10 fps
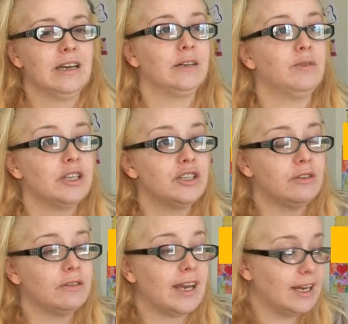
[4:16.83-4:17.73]
And if we can
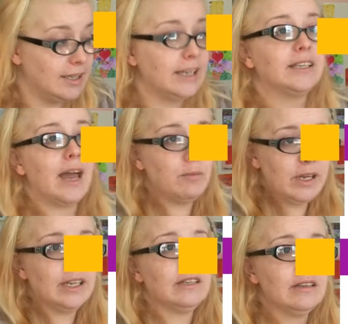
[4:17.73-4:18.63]
do that, I think then
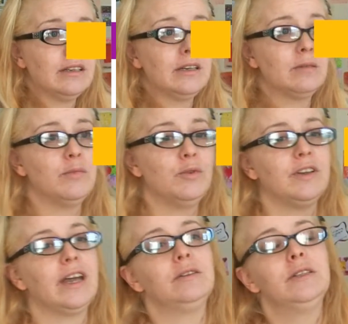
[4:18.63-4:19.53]
we can move
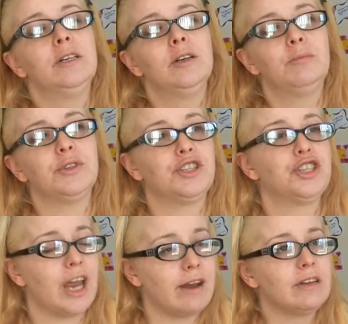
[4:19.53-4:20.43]
it out. But
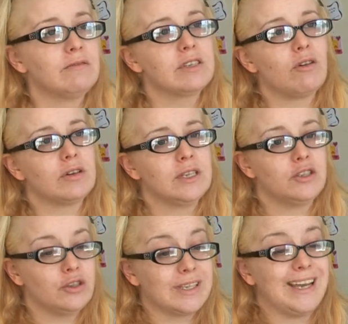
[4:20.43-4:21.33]
sharing
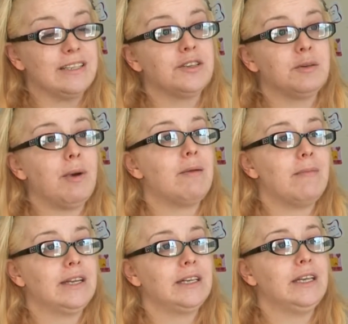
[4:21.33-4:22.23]
resources just
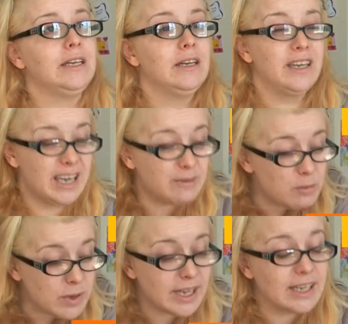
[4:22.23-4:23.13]
interdepartmentally,
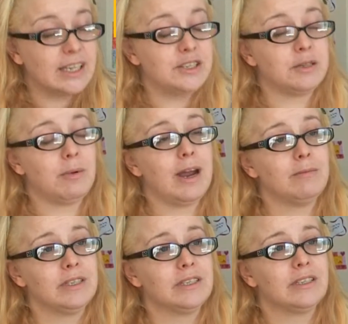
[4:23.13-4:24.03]
even within each
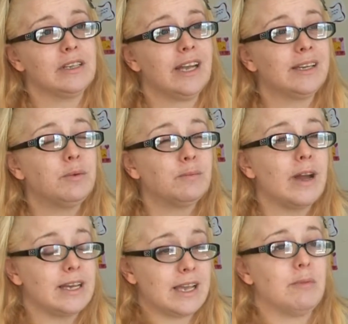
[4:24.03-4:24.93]
department. Like
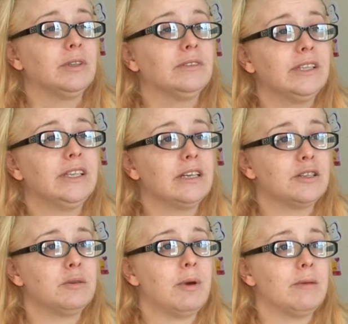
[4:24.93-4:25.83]
my example, in the
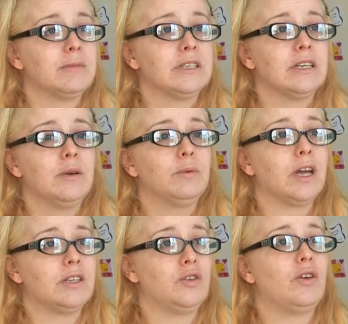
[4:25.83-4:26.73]
English department,
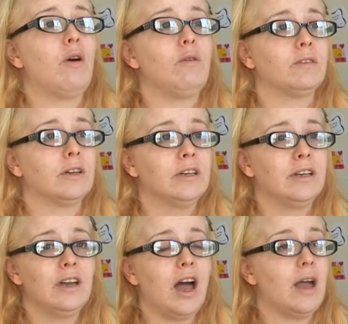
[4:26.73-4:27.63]
when I took over,
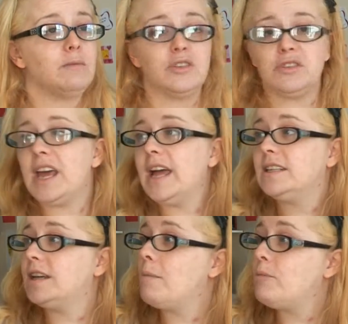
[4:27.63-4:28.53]
I was just
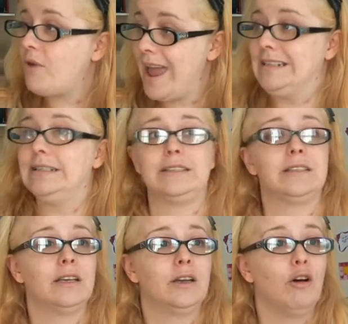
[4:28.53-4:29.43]
handed a
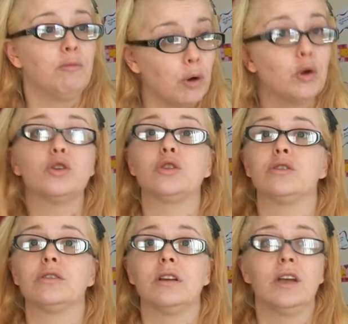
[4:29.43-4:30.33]
press of
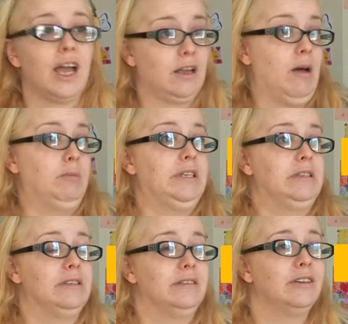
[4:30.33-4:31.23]
books and
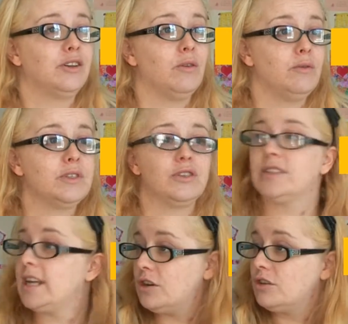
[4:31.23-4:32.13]
copies. You know, it was
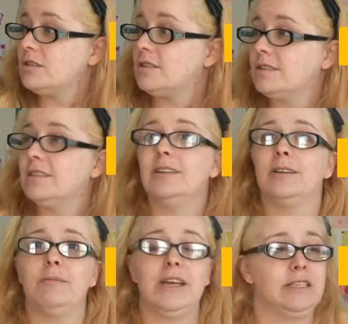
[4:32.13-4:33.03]
just, they're yours,
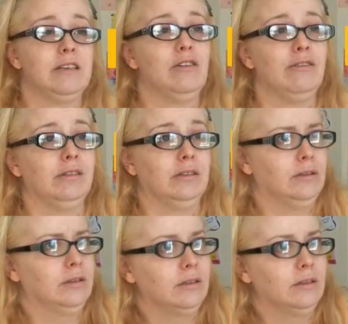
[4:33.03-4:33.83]
best of luck.